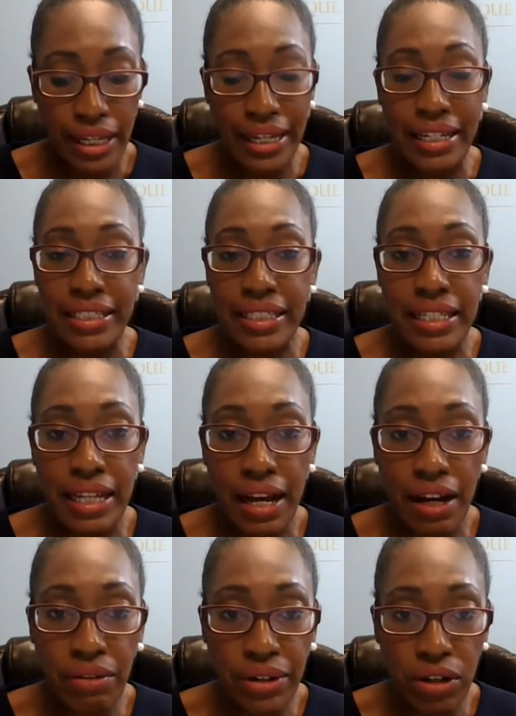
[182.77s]
It is
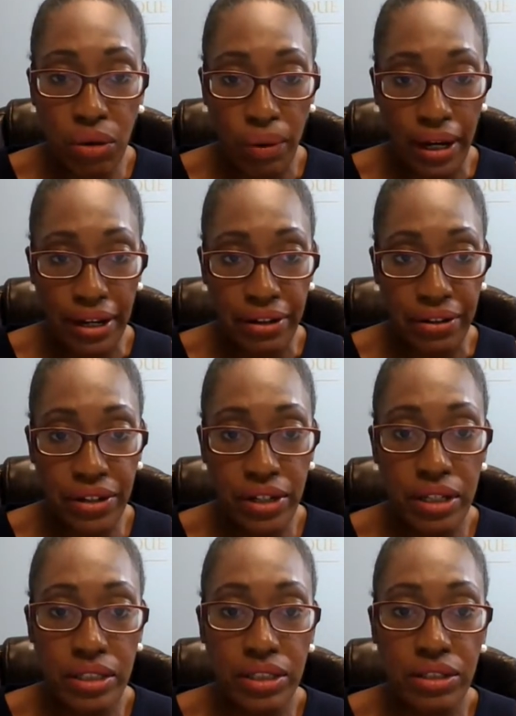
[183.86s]
not required,
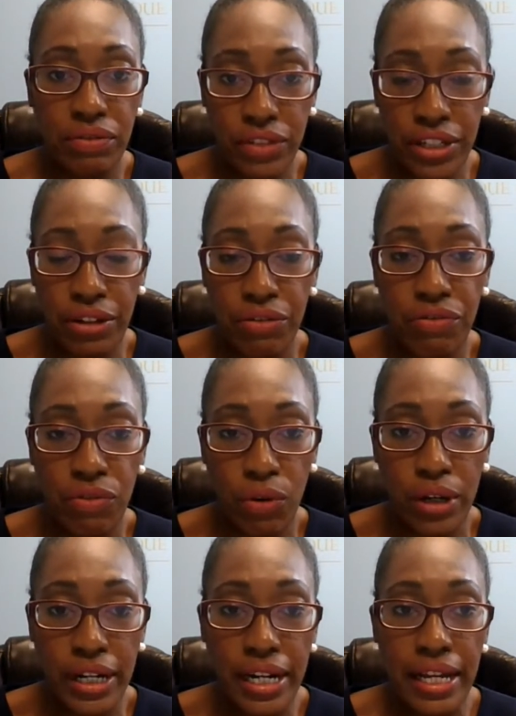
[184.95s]

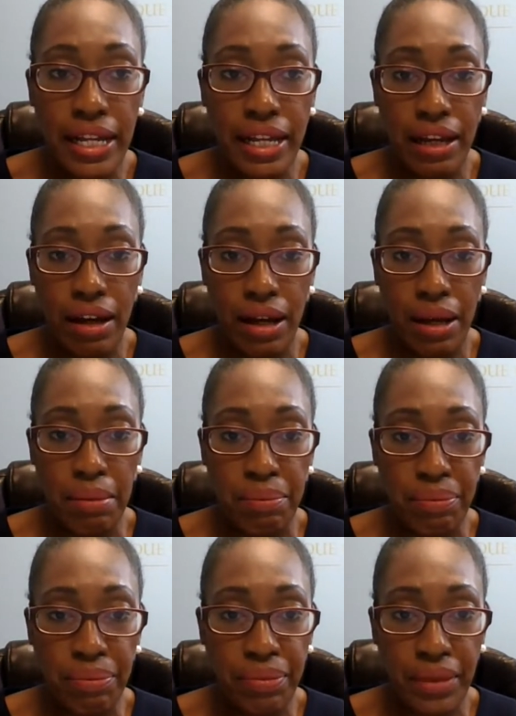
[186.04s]
for
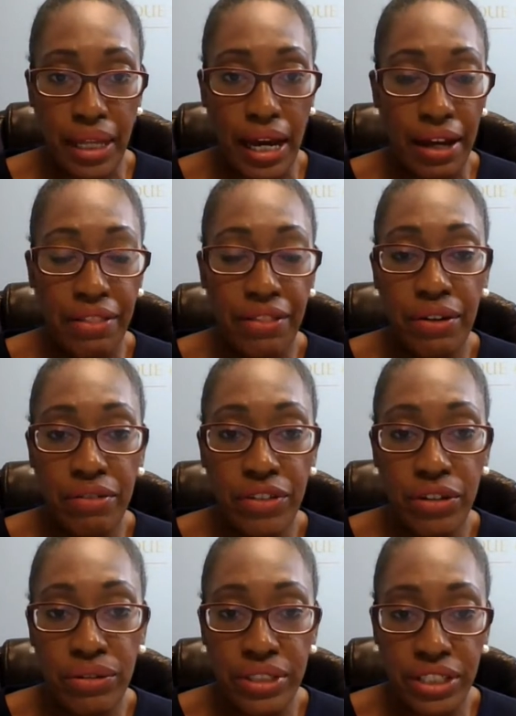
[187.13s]
um, either of
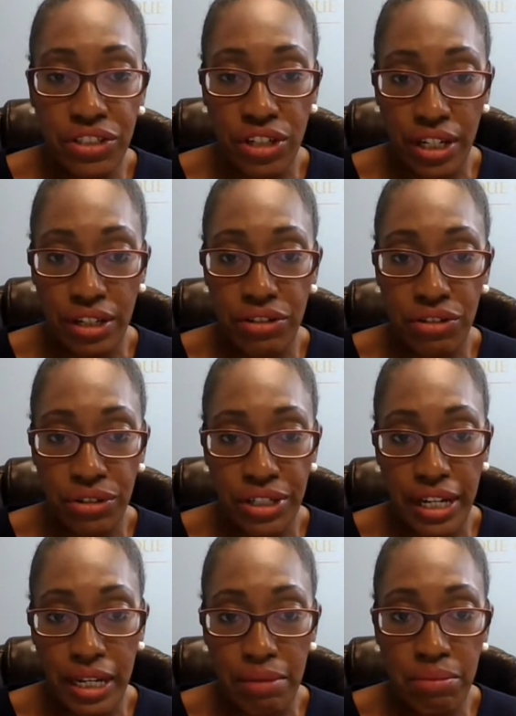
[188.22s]
you to change your
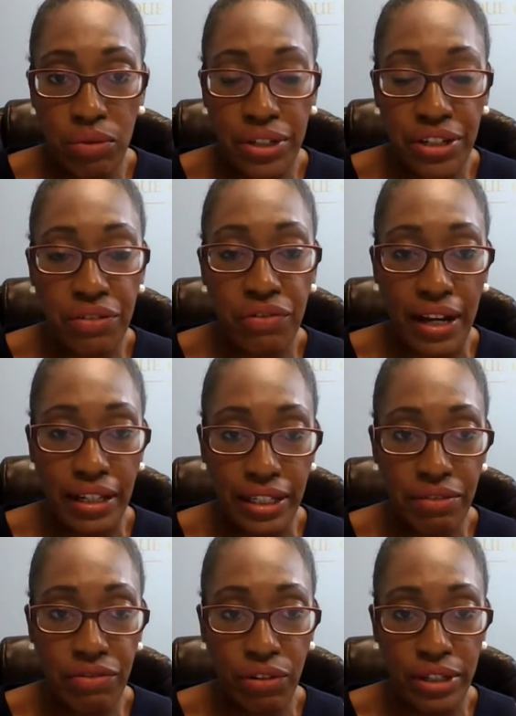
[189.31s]
name when you're
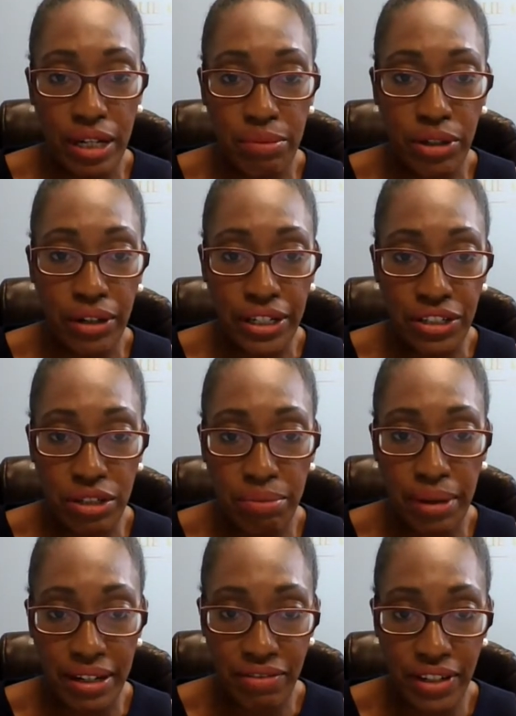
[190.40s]
filing for an immigration
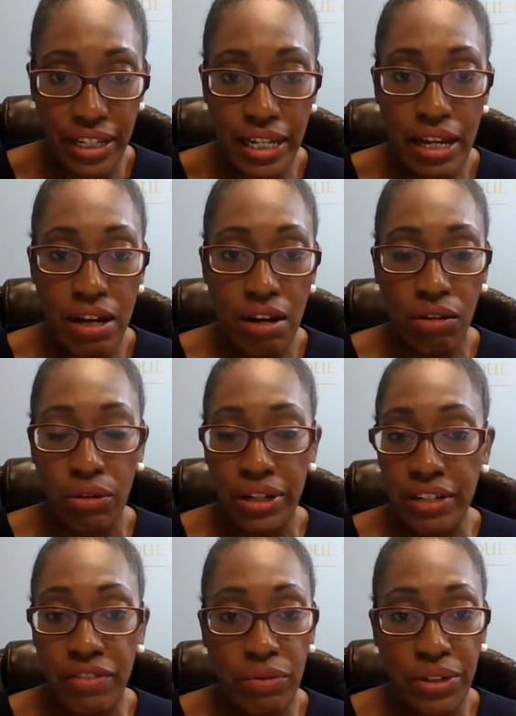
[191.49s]
benefit or
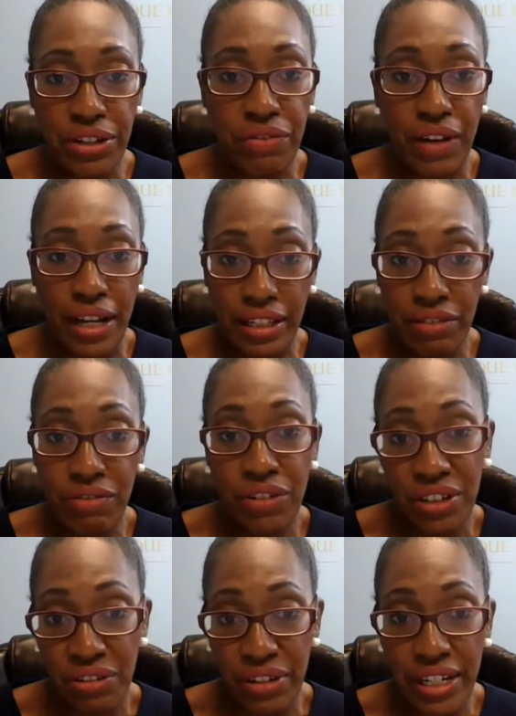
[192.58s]
even when you're filing for
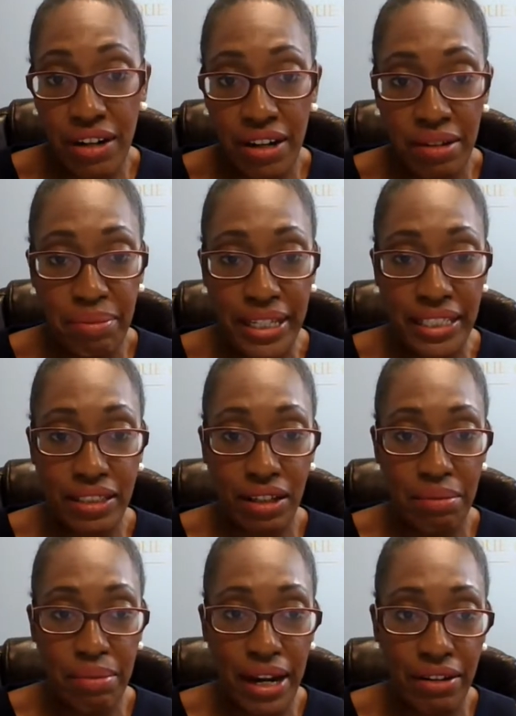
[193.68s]
a green card based
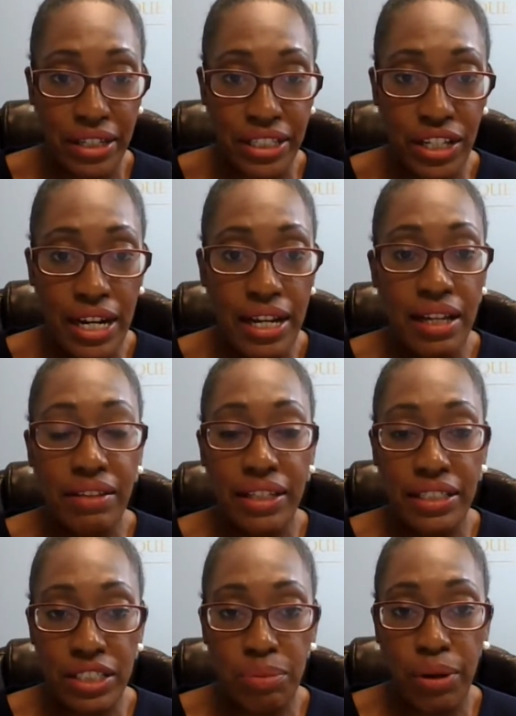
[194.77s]
on marriage.
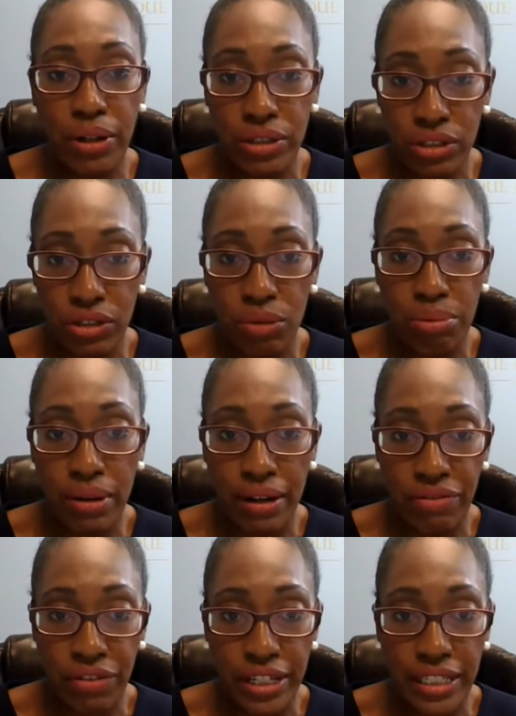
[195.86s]
This is personal
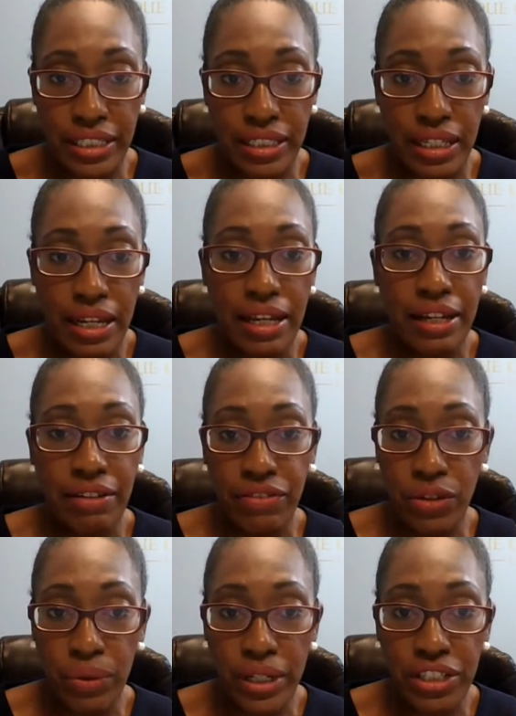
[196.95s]
preference. If
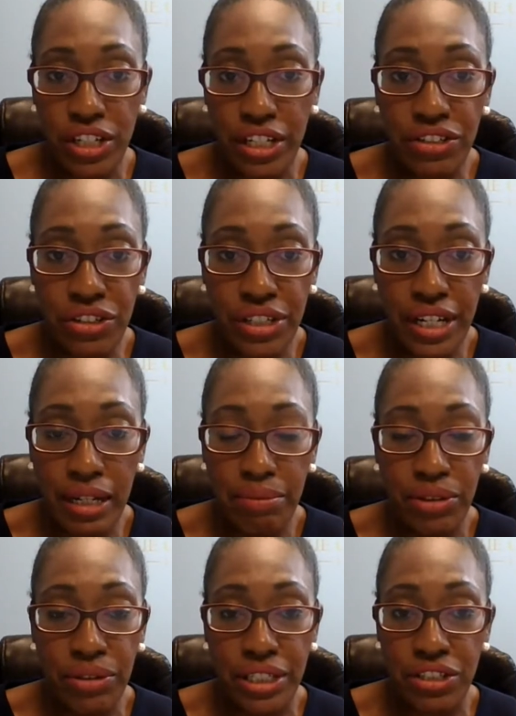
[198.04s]
you want to change your
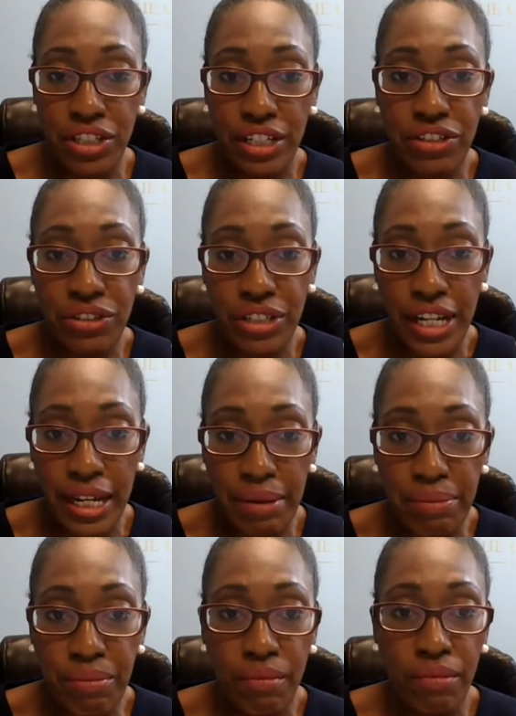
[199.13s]
name, you can change your
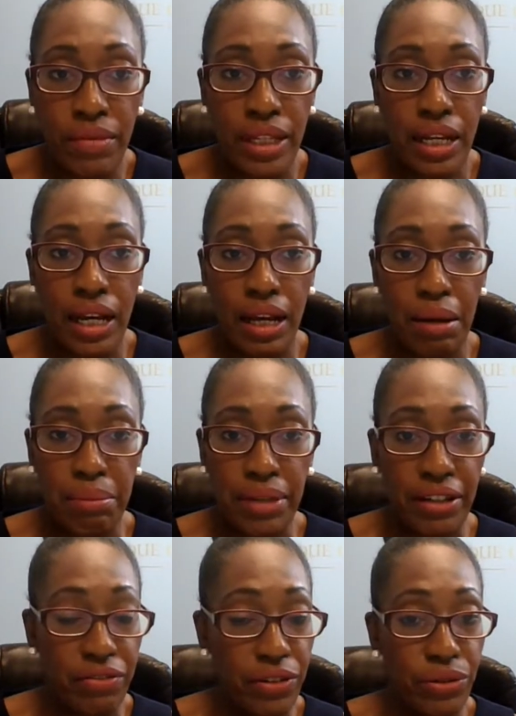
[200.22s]
name.
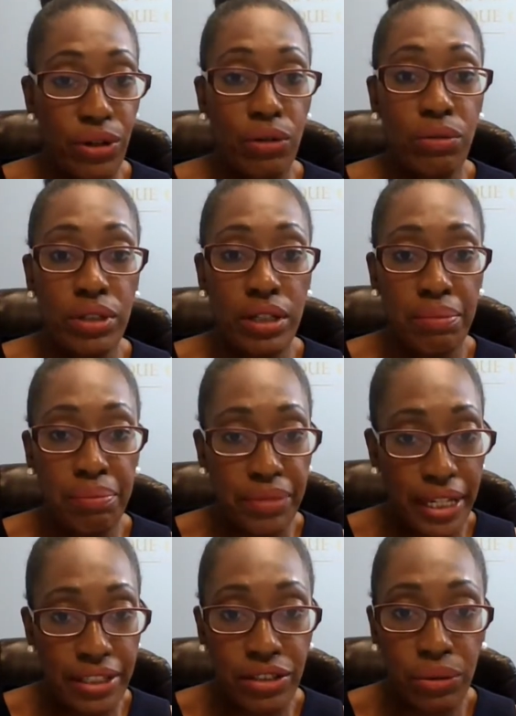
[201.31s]
If you don't,
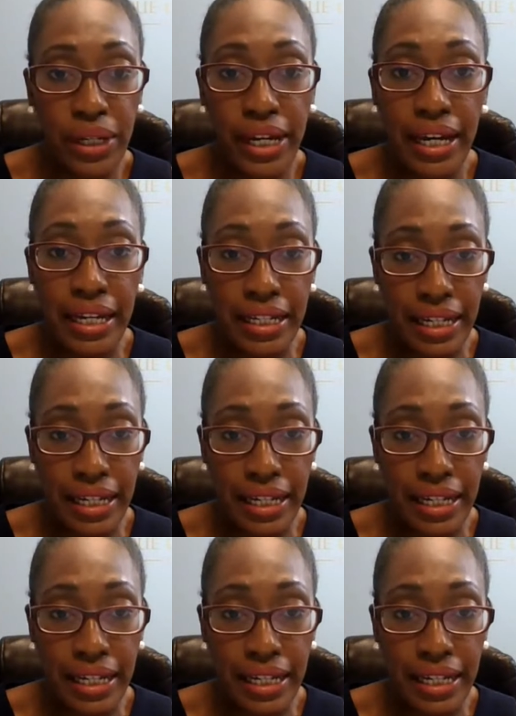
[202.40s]
that's okay.